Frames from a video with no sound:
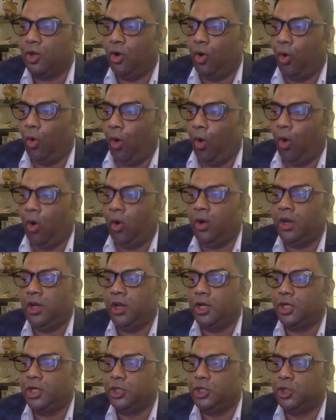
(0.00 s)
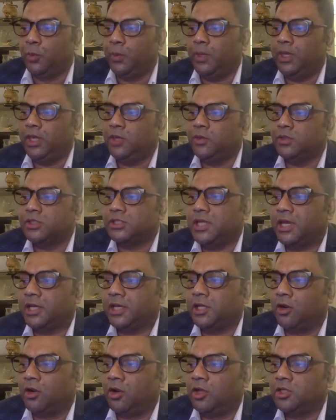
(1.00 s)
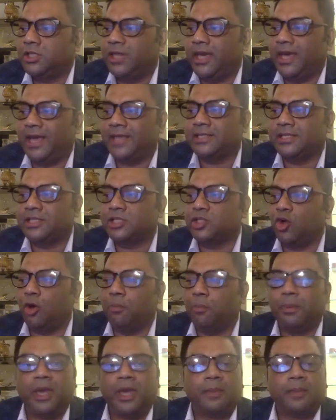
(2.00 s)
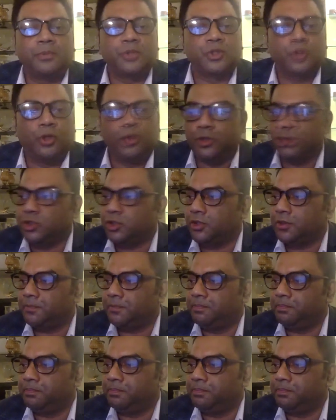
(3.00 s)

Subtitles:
Or do we use technology as a stopgap solution?